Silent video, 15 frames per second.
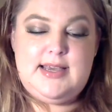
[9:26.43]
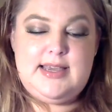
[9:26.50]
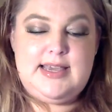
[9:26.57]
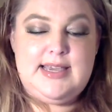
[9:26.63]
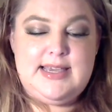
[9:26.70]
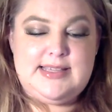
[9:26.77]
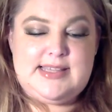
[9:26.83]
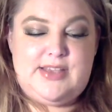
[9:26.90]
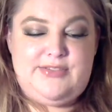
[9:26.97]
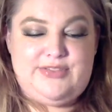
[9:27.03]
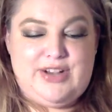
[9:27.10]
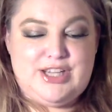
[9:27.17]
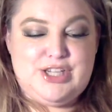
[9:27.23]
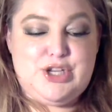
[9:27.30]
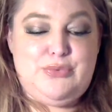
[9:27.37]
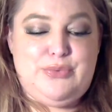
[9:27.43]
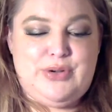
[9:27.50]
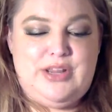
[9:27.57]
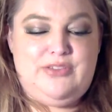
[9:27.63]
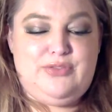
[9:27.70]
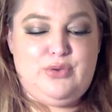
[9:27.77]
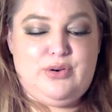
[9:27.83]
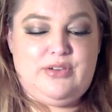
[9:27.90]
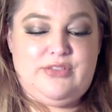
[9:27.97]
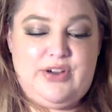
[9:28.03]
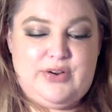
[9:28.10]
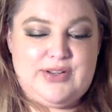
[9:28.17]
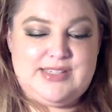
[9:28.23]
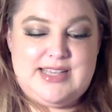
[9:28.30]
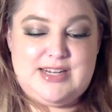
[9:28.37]
It is a fresh, woody floral
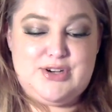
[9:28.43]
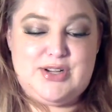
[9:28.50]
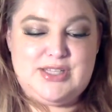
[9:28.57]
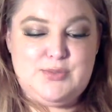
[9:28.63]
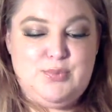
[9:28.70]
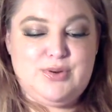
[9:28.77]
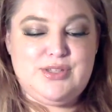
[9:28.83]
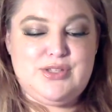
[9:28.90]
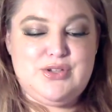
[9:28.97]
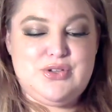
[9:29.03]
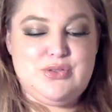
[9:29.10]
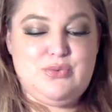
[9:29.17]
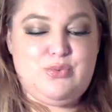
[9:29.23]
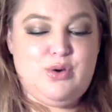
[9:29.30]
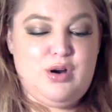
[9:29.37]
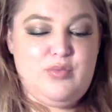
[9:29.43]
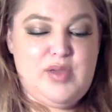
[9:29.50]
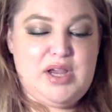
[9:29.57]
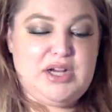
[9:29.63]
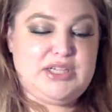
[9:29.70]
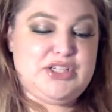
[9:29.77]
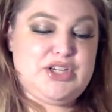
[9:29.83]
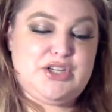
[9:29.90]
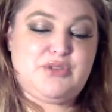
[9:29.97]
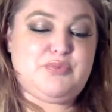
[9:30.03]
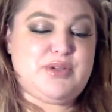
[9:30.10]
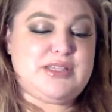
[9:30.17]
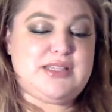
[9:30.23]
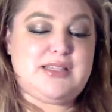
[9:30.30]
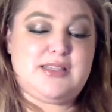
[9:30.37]
fragrance that transports you to the warm air and gentle
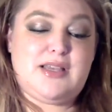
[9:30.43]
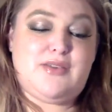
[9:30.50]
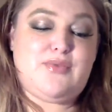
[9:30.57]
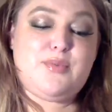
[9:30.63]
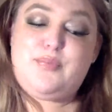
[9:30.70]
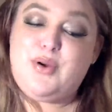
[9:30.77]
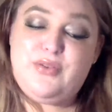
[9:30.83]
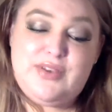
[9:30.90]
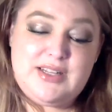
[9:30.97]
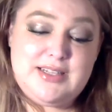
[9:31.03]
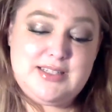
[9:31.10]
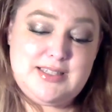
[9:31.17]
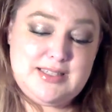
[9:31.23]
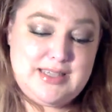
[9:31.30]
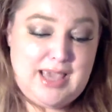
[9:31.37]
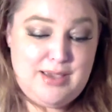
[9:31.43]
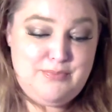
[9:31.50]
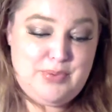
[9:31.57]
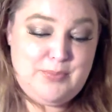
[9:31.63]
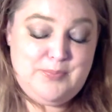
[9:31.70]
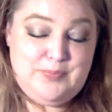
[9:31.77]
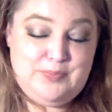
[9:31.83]
breezes of perfect escape.